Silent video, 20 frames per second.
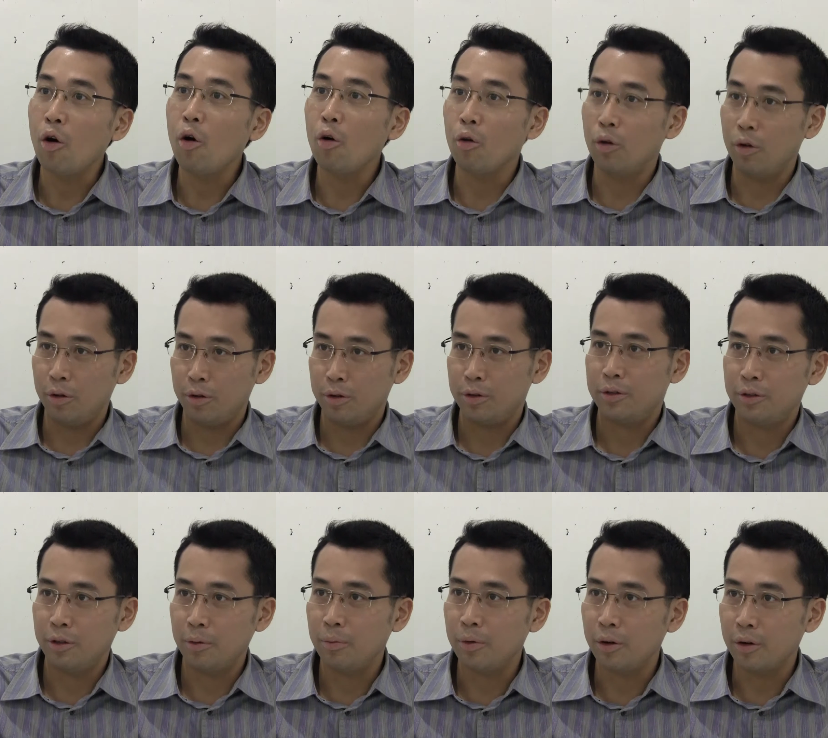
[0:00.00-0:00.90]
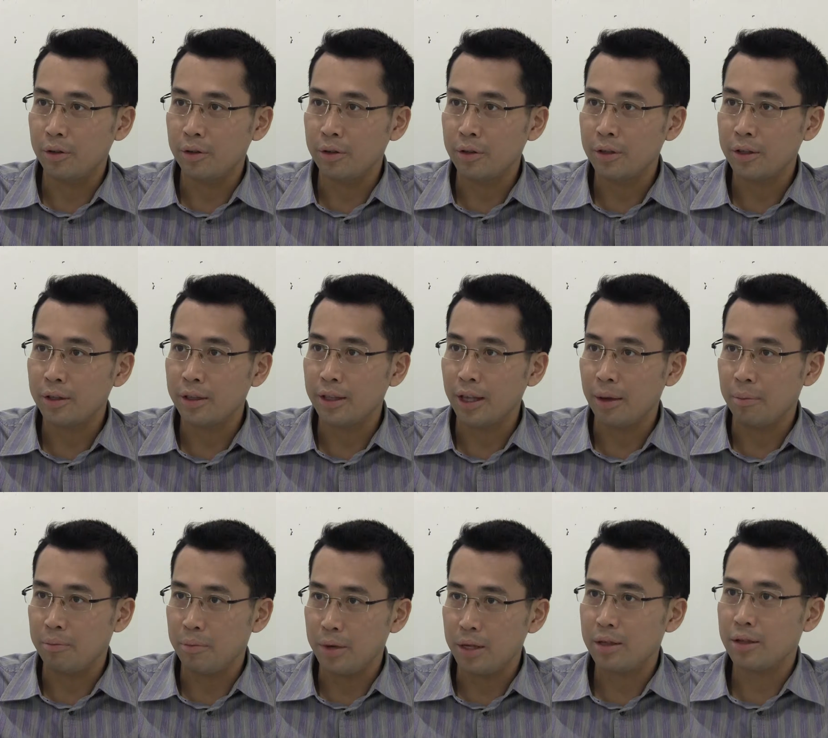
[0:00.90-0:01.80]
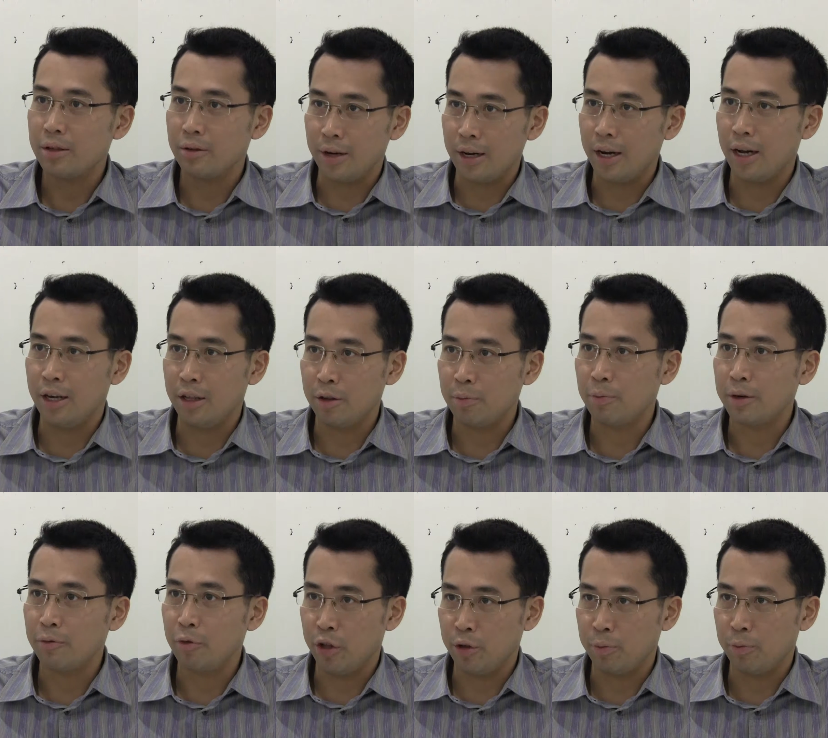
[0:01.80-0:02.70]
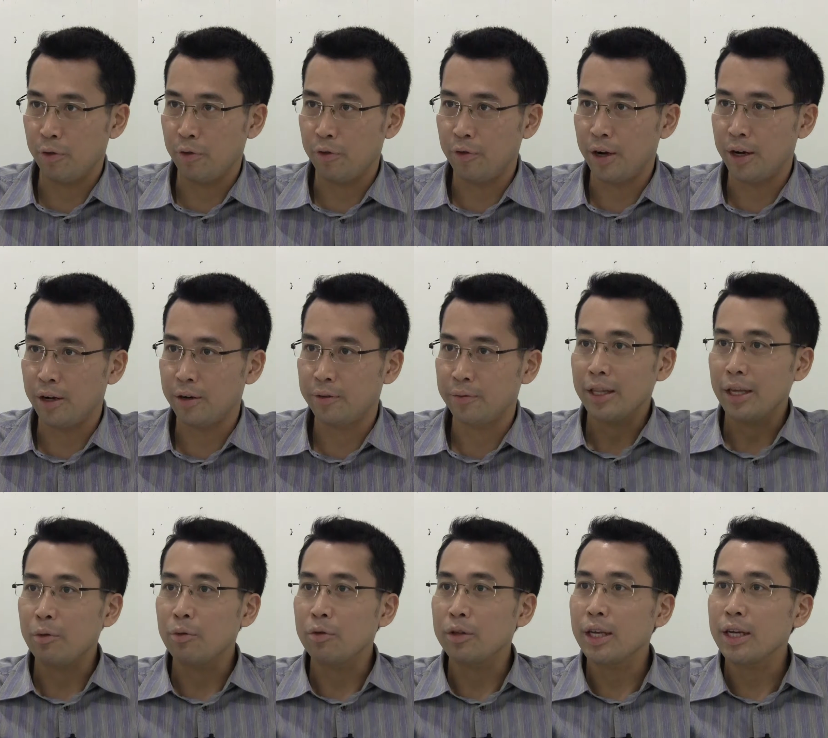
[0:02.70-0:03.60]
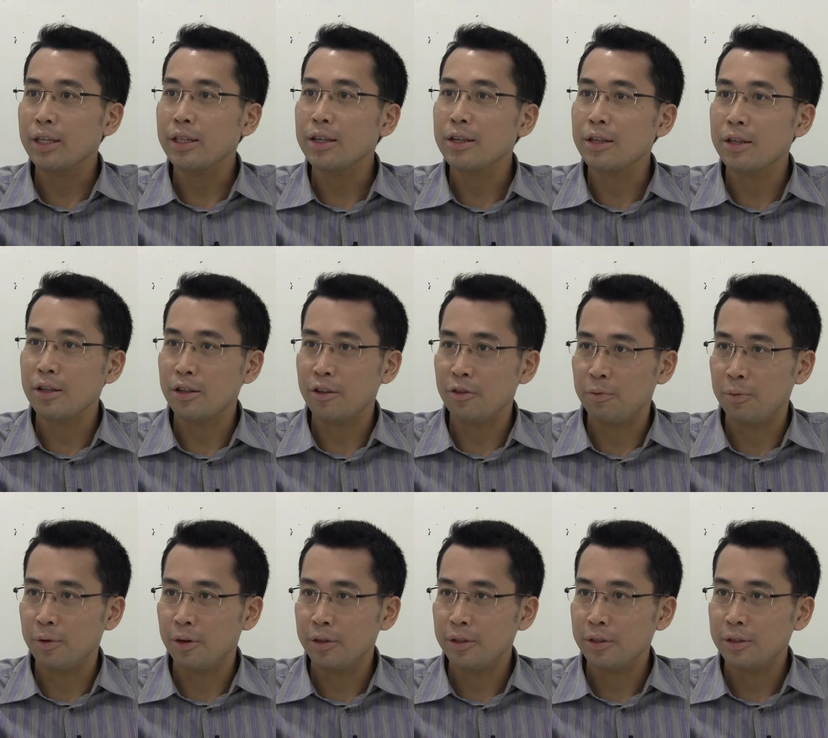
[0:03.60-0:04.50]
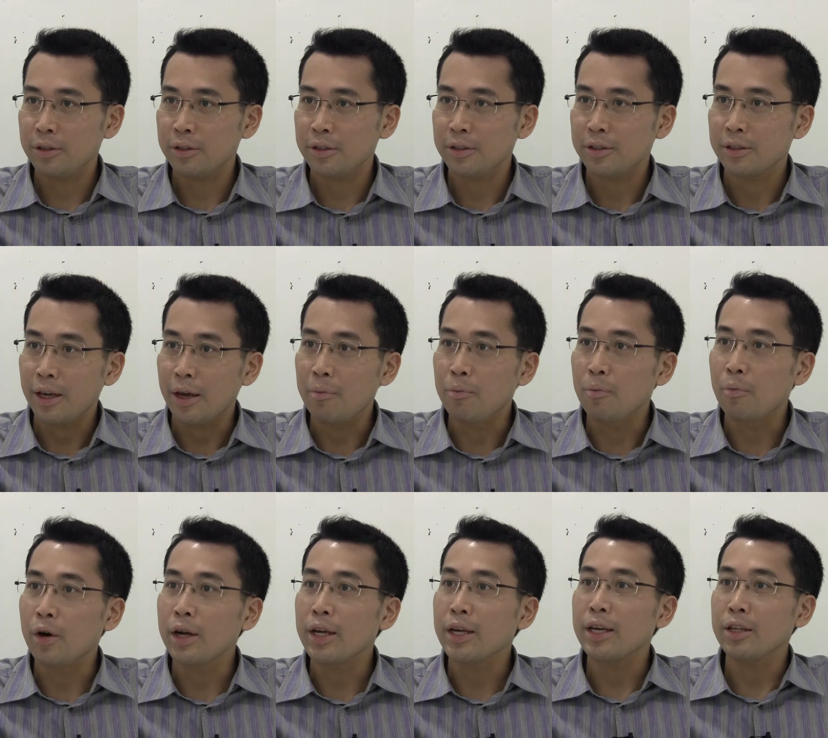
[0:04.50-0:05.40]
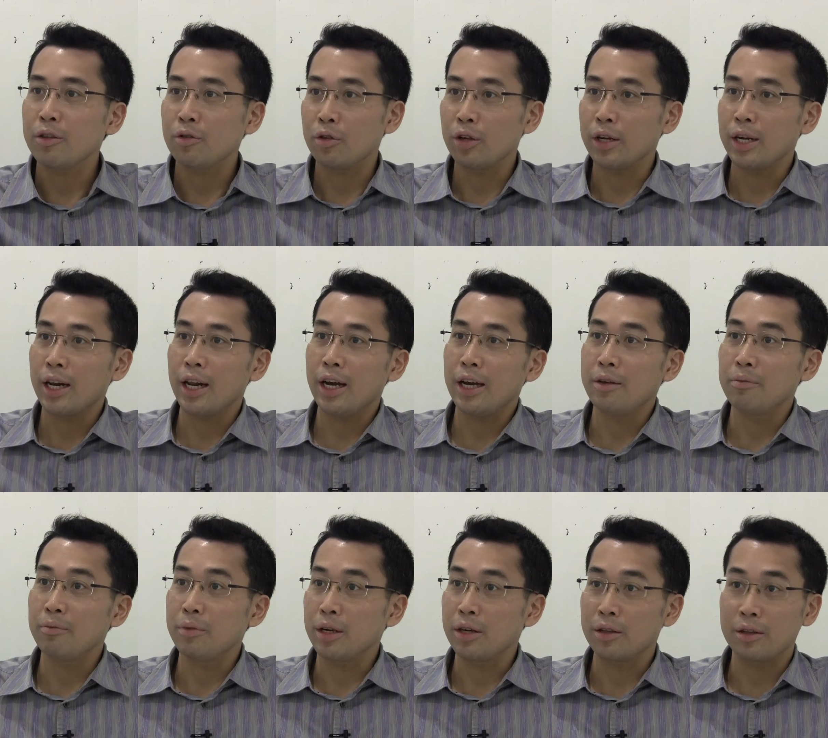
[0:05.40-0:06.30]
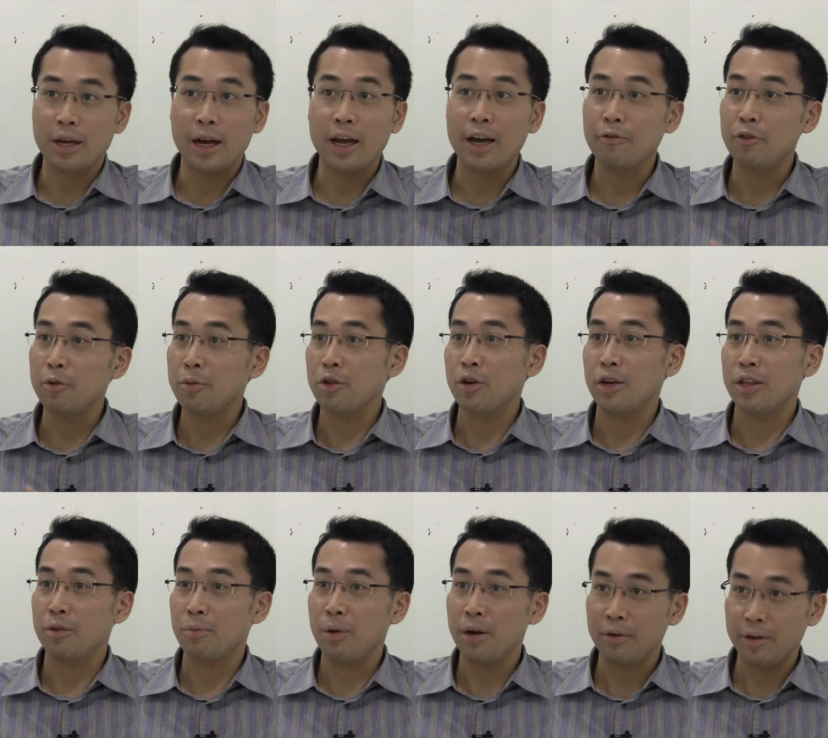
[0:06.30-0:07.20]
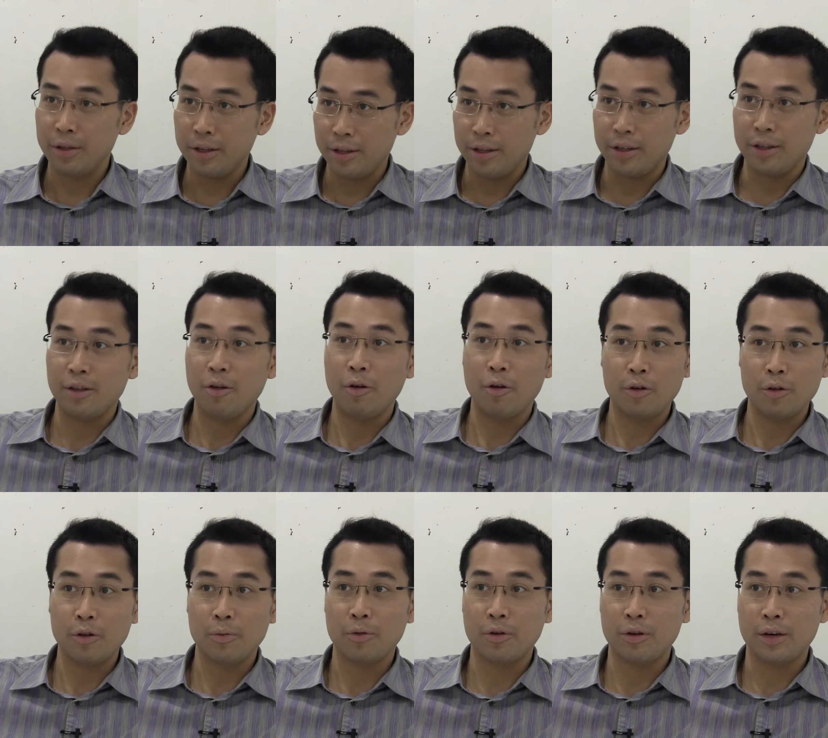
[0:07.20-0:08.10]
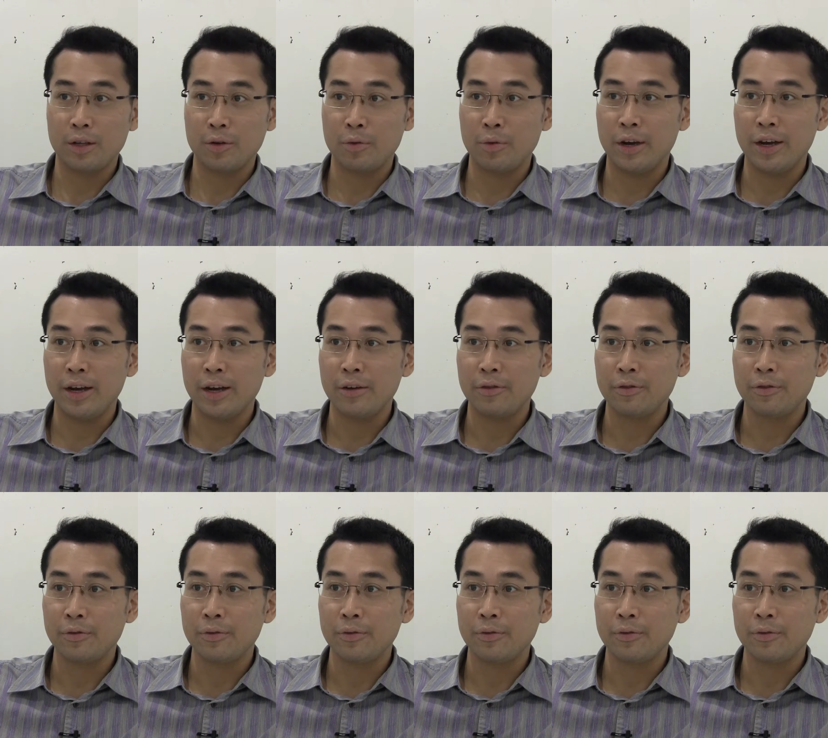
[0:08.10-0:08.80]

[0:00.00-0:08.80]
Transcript: all the bonds that meets the client's risk profile. They will take this list of bonds problems and bring it to the client because I have to be transparent. This is all the products we have.